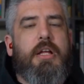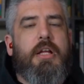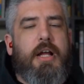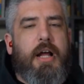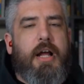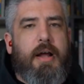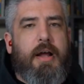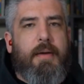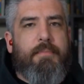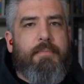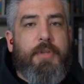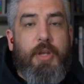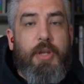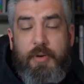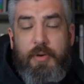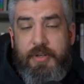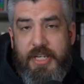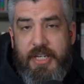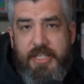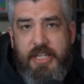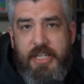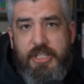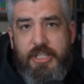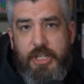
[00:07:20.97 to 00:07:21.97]
Um, you know, mm.
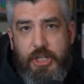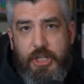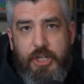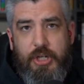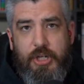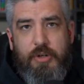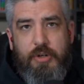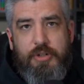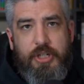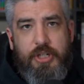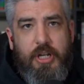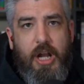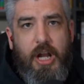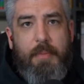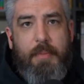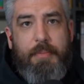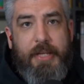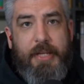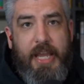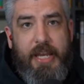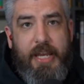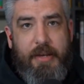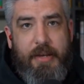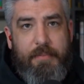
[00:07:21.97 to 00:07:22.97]
Disney's a huge and
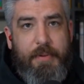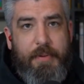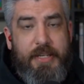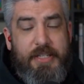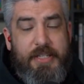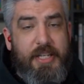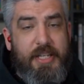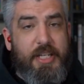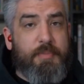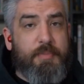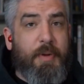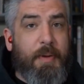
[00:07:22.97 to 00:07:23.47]
complicated business,